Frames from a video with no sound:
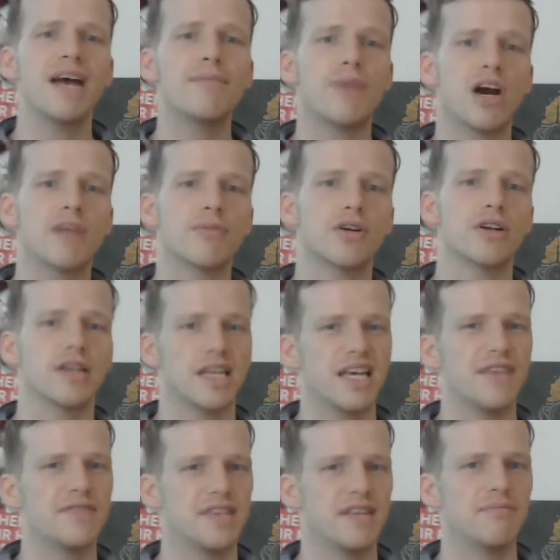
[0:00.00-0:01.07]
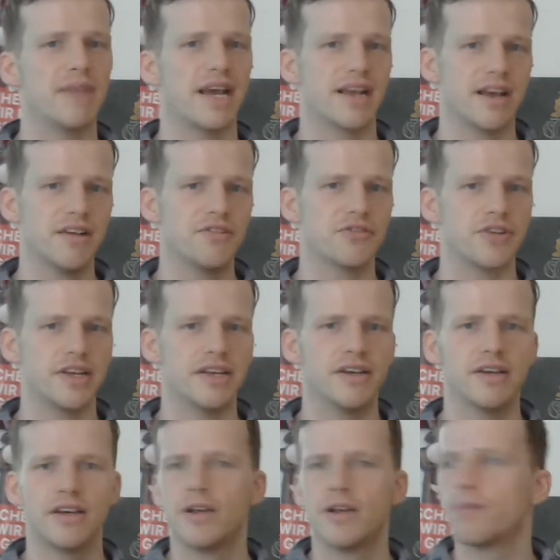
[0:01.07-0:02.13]
barber lives in my country,
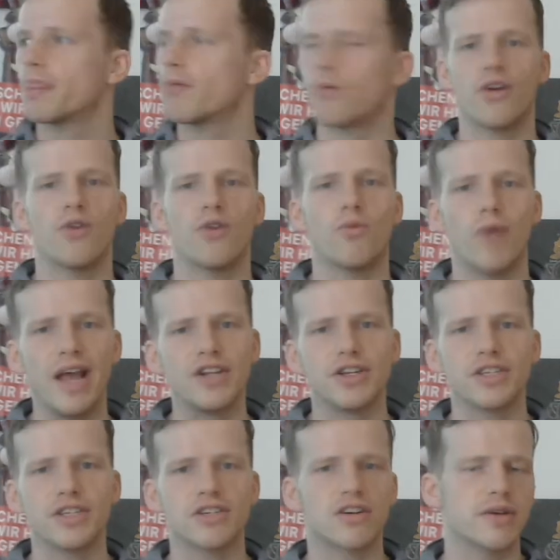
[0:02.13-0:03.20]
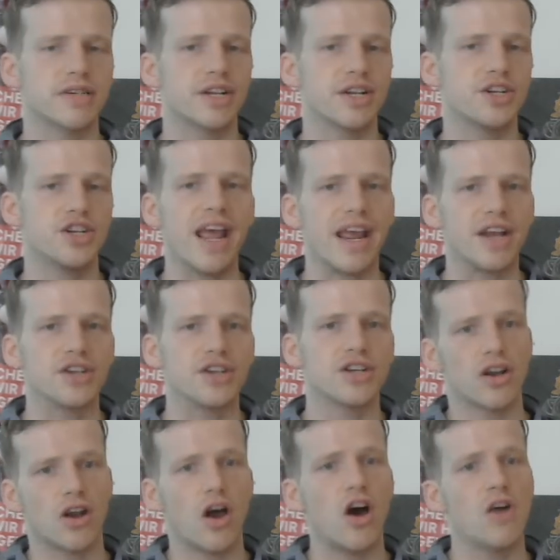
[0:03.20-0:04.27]
their wages are going to change
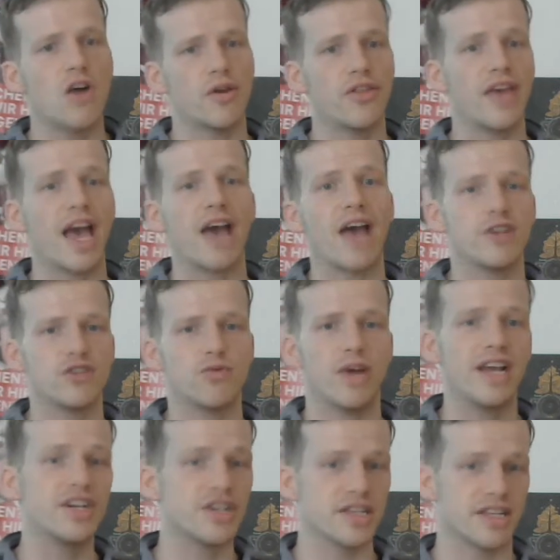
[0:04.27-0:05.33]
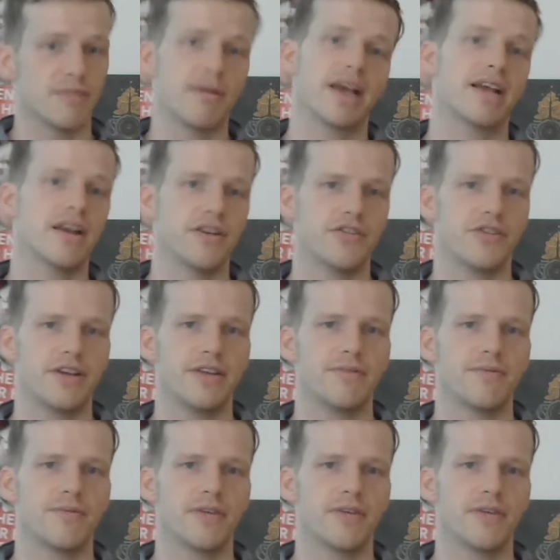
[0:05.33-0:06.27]
along with the average wages in my country.